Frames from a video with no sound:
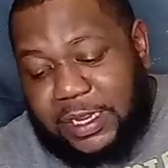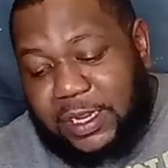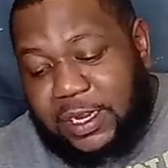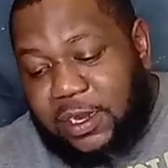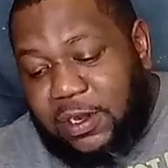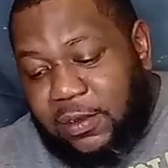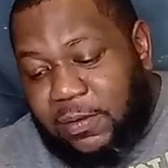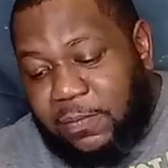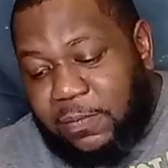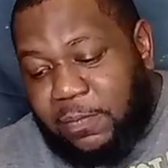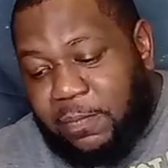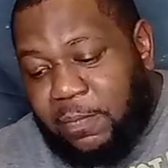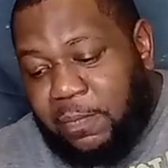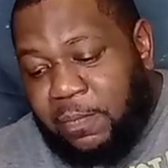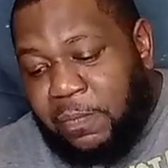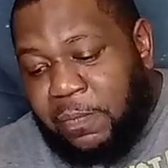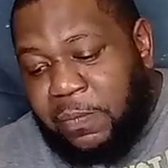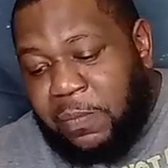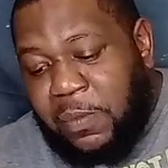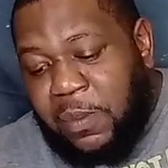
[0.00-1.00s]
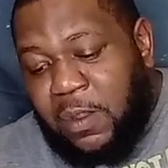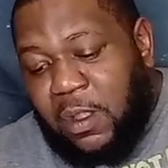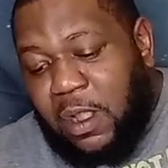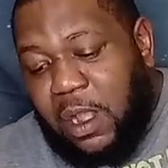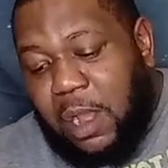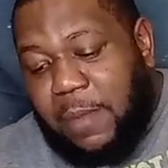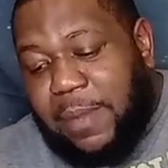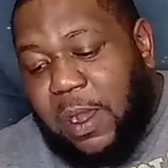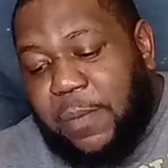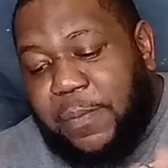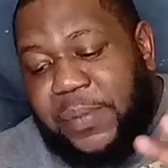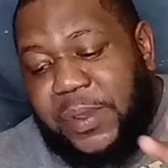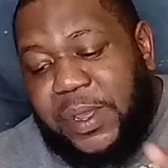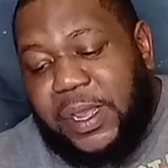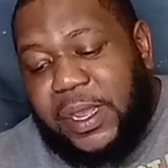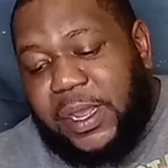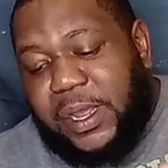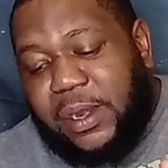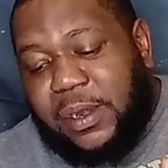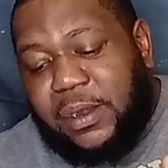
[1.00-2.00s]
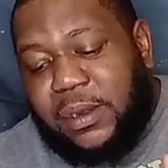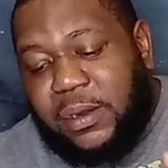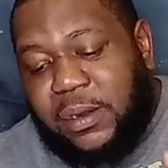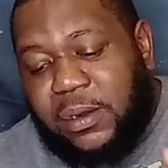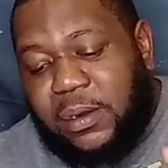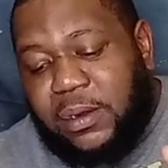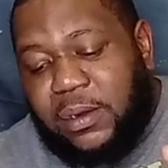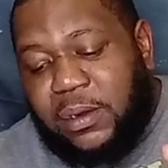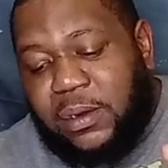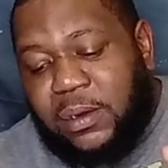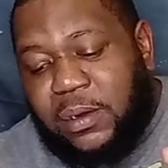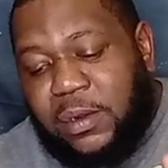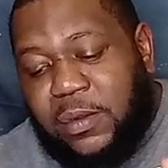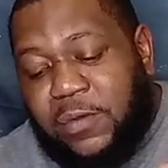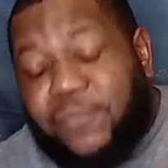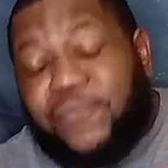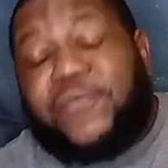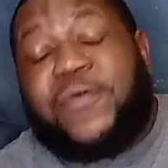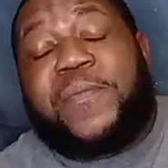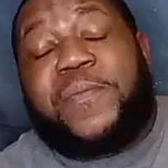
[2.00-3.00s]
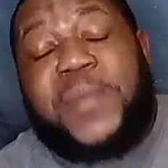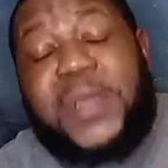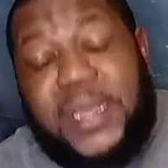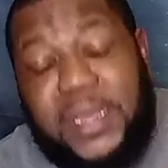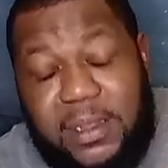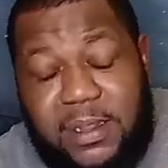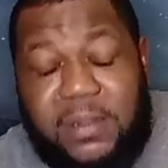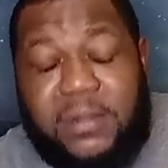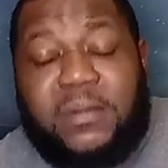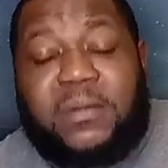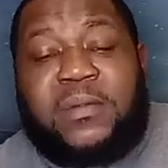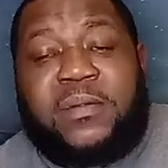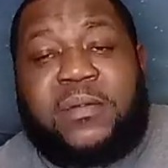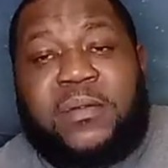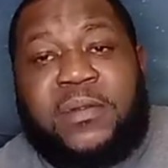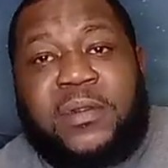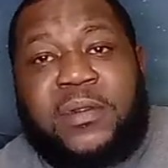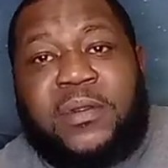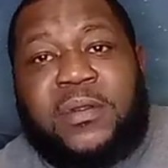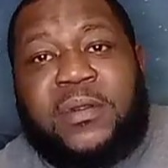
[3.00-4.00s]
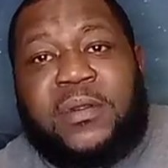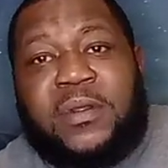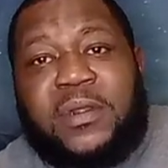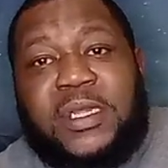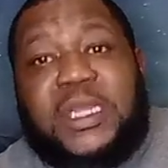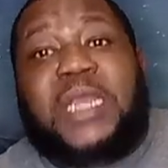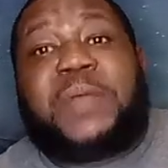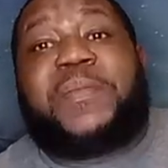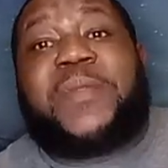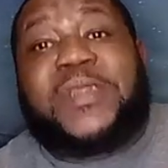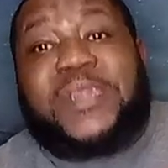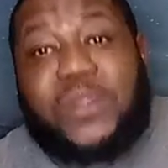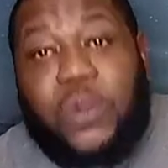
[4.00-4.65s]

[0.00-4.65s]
about being, for me, keep this on I terms.